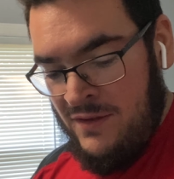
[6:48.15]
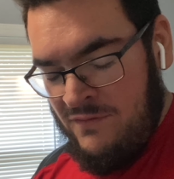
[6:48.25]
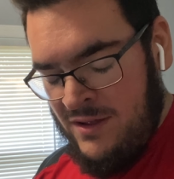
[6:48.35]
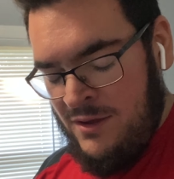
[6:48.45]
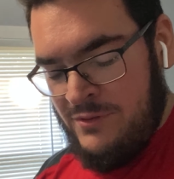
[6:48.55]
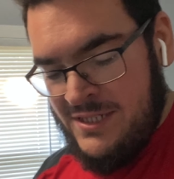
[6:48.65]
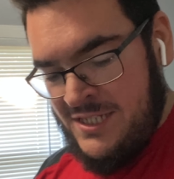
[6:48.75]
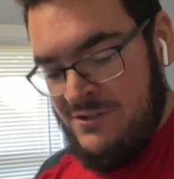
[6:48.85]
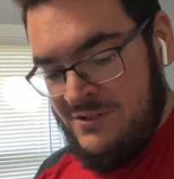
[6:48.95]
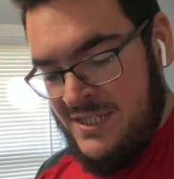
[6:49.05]
I forgot what
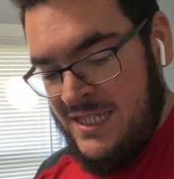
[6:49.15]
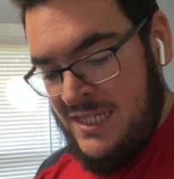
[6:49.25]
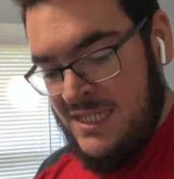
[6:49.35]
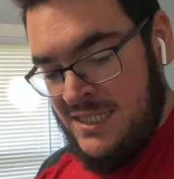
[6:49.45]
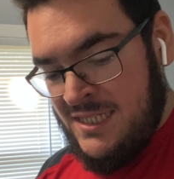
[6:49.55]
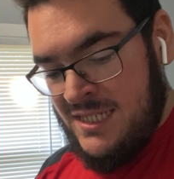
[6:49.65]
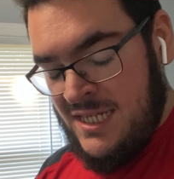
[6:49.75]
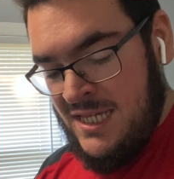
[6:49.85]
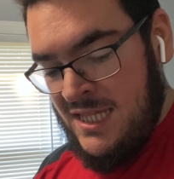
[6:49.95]
serious he is.